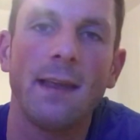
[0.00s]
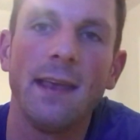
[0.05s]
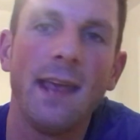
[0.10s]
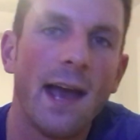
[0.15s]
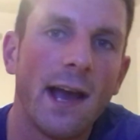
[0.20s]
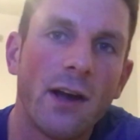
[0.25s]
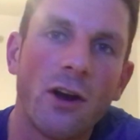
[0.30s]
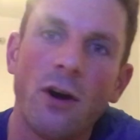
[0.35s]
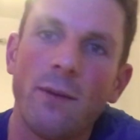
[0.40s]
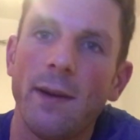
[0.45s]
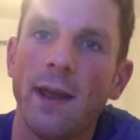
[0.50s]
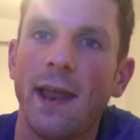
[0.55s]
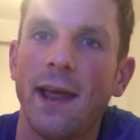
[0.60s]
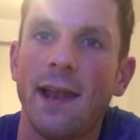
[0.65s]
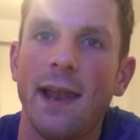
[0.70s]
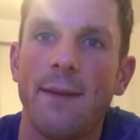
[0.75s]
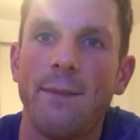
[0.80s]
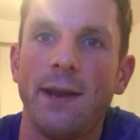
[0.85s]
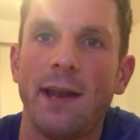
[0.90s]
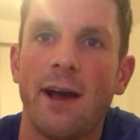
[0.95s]
Yeah, comment
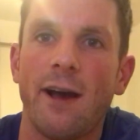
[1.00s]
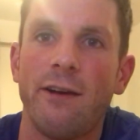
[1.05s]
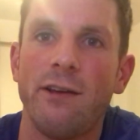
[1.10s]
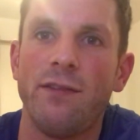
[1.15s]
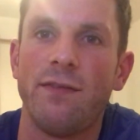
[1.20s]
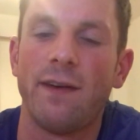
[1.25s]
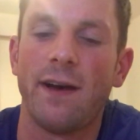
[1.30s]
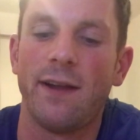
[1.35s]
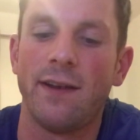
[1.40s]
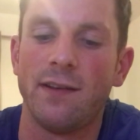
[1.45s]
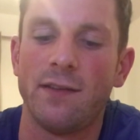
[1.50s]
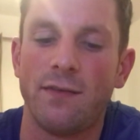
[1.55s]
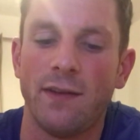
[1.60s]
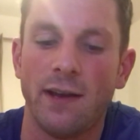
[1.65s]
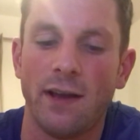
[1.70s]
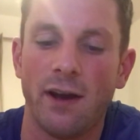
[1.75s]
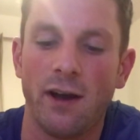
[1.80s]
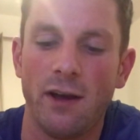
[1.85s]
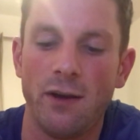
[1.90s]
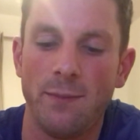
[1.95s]
and let me know how you found this
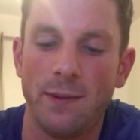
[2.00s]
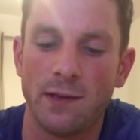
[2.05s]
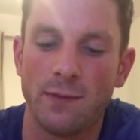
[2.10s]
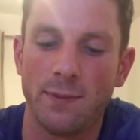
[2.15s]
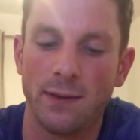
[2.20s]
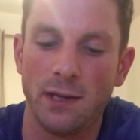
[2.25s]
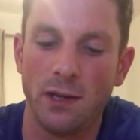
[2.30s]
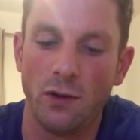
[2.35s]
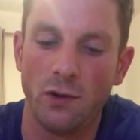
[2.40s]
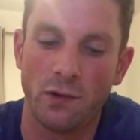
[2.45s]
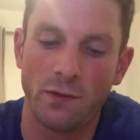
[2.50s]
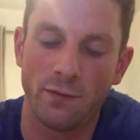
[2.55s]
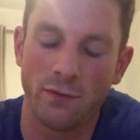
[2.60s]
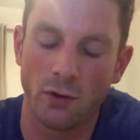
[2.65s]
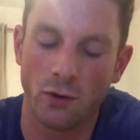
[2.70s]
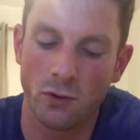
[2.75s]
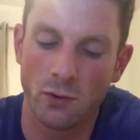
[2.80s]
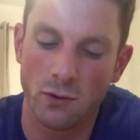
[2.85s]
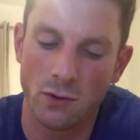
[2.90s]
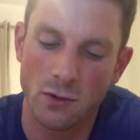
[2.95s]
video. I hope it's been
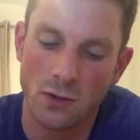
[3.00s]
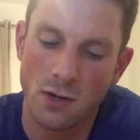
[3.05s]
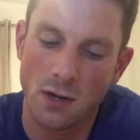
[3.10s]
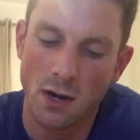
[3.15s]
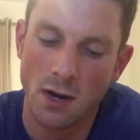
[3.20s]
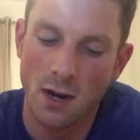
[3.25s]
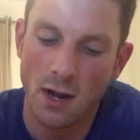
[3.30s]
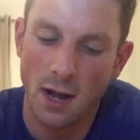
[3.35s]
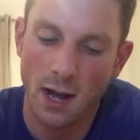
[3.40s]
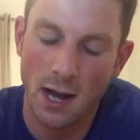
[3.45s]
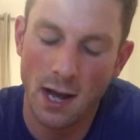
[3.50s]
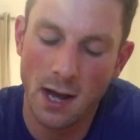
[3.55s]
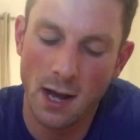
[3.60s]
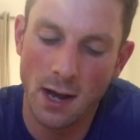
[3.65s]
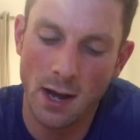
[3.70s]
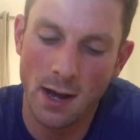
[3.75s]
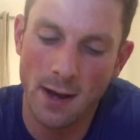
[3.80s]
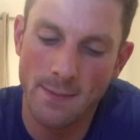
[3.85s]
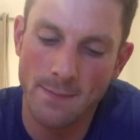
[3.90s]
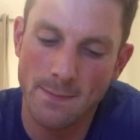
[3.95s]
useful.
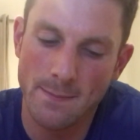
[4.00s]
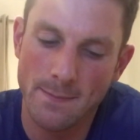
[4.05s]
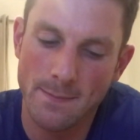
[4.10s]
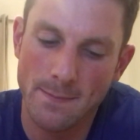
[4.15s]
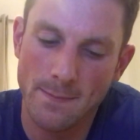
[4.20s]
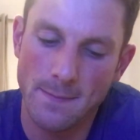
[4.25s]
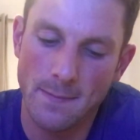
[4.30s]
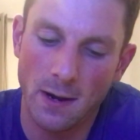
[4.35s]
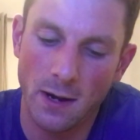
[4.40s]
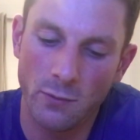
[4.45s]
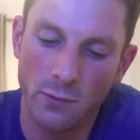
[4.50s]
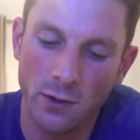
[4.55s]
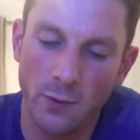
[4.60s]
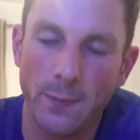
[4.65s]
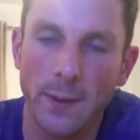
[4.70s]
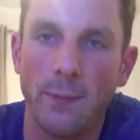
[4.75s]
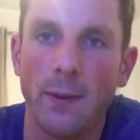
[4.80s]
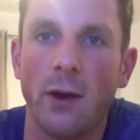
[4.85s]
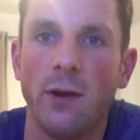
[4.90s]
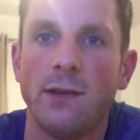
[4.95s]
I will
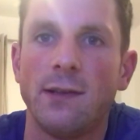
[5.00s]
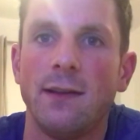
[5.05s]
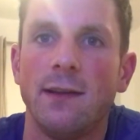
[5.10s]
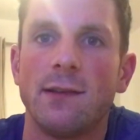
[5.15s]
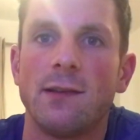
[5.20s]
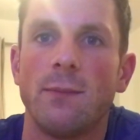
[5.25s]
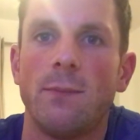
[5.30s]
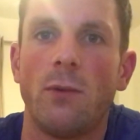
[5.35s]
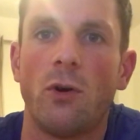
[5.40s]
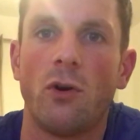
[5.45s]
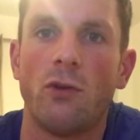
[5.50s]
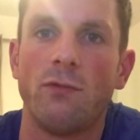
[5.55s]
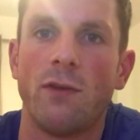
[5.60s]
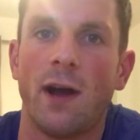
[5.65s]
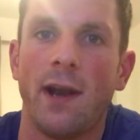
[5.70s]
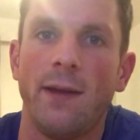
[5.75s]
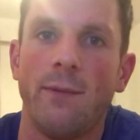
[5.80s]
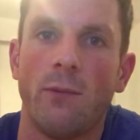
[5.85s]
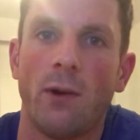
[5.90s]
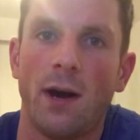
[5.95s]
be posting some more
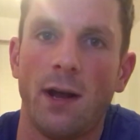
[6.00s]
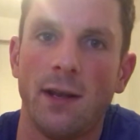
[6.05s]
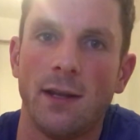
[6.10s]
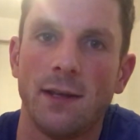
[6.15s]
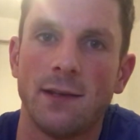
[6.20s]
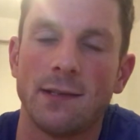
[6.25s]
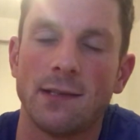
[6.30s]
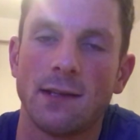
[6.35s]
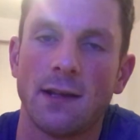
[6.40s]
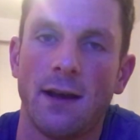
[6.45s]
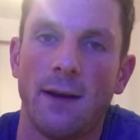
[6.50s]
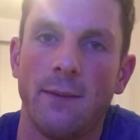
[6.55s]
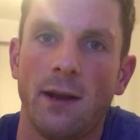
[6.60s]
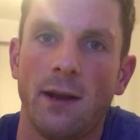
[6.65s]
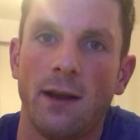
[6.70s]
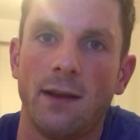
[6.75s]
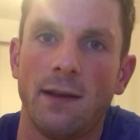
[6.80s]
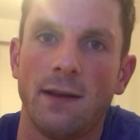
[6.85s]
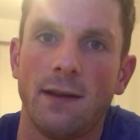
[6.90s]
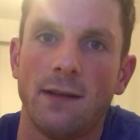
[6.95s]
running ones.
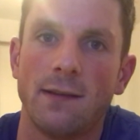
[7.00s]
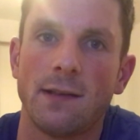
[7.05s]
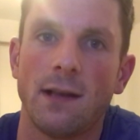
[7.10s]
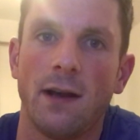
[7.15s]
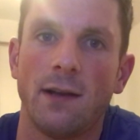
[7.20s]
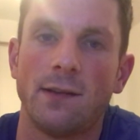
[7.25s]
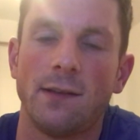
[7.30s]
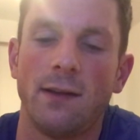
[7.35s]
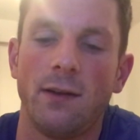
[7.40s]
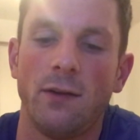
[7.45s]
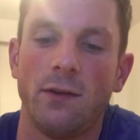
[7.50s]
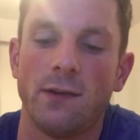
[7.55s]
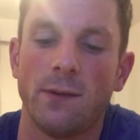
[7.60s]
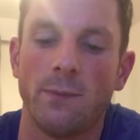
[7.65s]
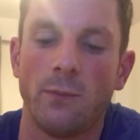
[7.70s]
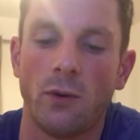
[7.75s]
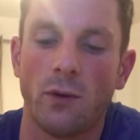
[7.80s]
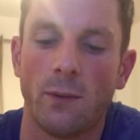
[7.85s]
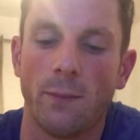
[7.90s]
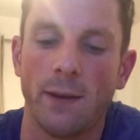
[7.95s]
going to start to do
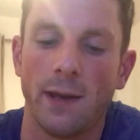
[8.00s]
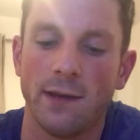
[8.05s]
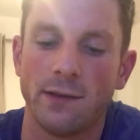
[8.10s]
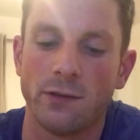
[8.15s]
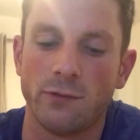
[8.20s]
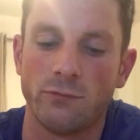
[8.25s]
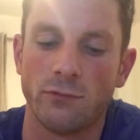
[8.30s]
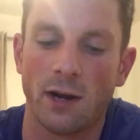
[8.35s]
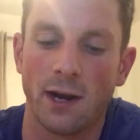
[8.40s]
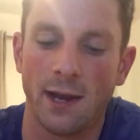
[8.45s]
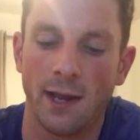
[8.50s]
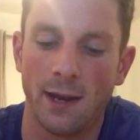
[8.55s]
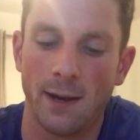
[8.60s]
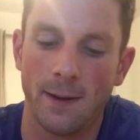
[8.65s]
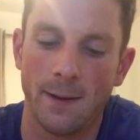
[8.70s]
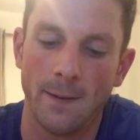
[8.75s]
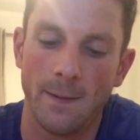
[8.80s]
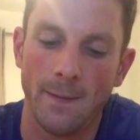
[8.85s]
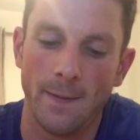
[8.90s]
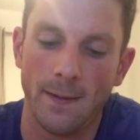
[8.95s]
some more bits on
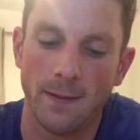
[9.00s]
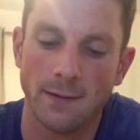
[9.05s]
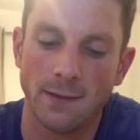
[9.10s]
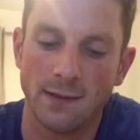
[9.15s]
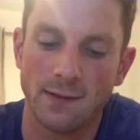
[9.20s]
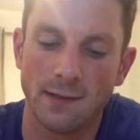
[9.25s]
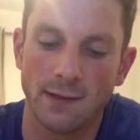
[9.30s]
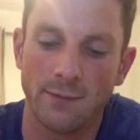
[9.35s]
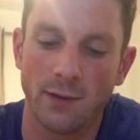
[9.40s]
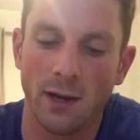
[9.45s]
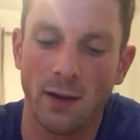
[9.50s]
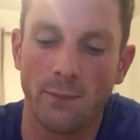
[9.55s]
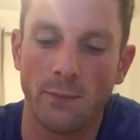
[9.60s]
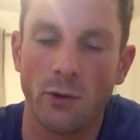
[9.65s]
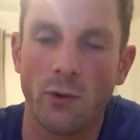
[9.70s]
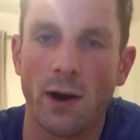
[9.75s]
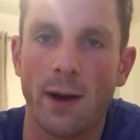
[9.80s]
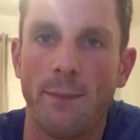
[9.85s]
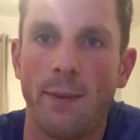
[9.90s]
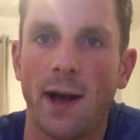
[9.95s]
running. This is something I'm
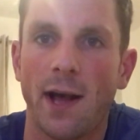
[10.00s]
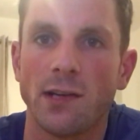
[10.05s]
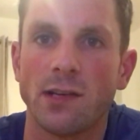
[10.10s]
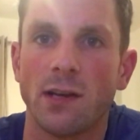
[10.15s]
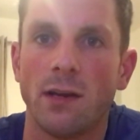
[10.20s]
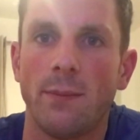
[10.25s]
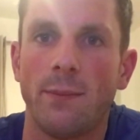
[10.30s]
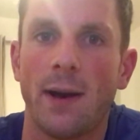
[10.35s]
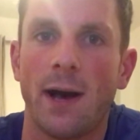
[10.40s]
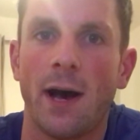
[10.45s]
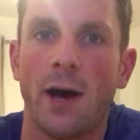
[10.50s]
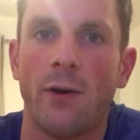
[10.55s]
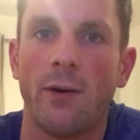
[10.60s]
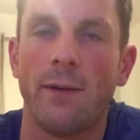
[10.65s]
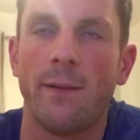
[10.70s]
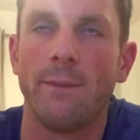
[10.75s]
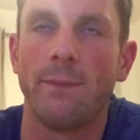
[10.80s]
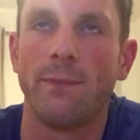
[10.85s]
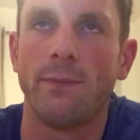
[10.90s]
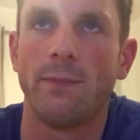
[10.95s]
quite passionate
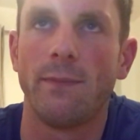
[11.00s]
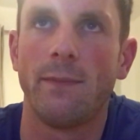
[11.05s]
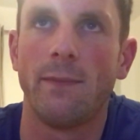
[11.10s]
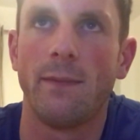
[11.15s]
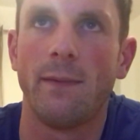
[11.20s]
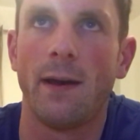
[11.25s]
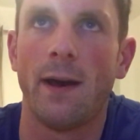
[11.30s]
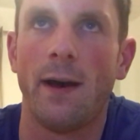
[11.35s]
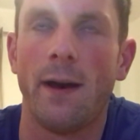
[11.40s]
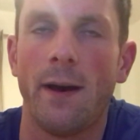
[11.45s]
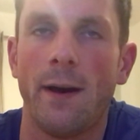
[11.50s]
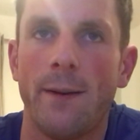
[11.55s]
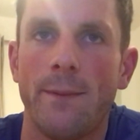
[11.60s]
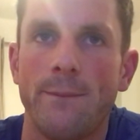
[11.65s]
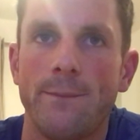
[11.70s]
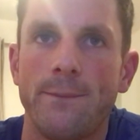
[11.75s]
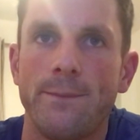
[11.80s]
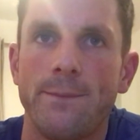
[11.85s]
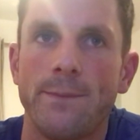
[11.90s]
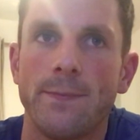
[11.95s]
about. So
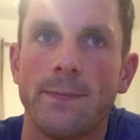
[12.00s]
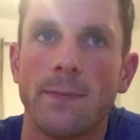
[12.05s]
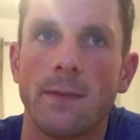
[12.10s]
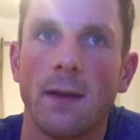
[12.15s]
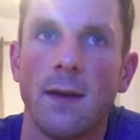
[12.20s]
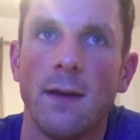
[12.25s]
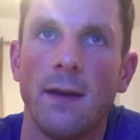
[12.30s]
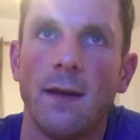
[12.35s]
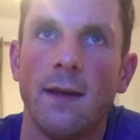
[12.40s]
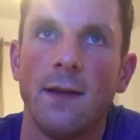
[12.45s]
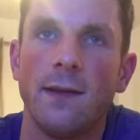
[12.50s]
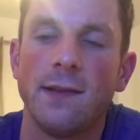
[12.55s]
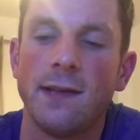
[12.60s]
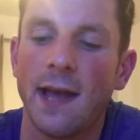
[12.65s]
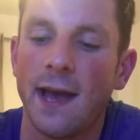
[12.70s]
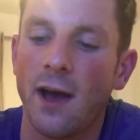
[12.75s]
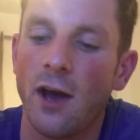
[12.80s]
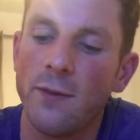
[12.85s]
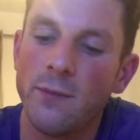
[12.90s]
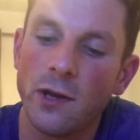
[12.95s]

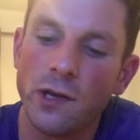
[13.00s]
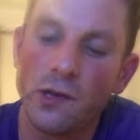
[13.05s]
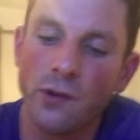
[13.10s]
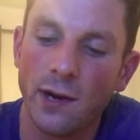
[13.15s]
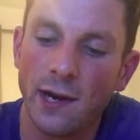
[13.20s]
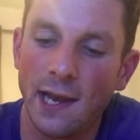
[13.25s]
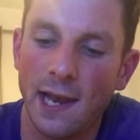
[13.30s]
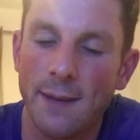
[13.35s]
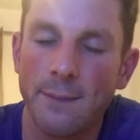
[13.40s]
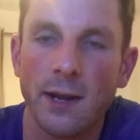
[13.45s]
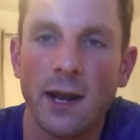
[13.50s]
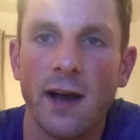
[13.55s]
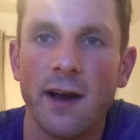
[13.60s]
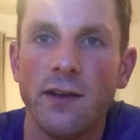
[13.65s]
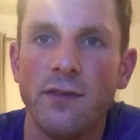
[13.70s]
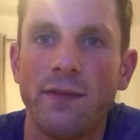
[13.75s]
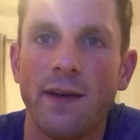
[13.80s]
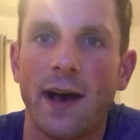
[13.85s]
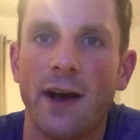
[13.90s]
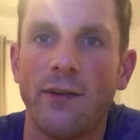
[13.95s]
yeah, hope you enjoyed it. Let me know how
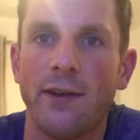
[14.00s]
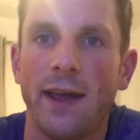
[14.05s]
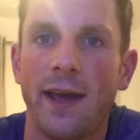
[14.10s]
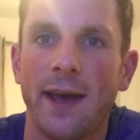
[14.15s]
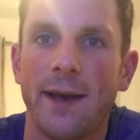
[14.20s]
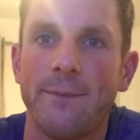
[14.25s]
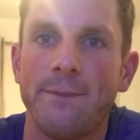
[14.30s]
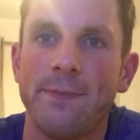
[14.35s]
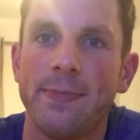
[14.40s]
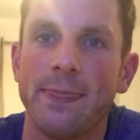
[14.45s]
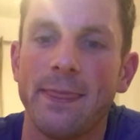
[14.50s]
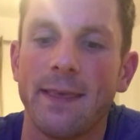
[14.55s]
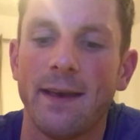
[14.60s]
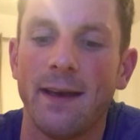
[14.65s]
you found it.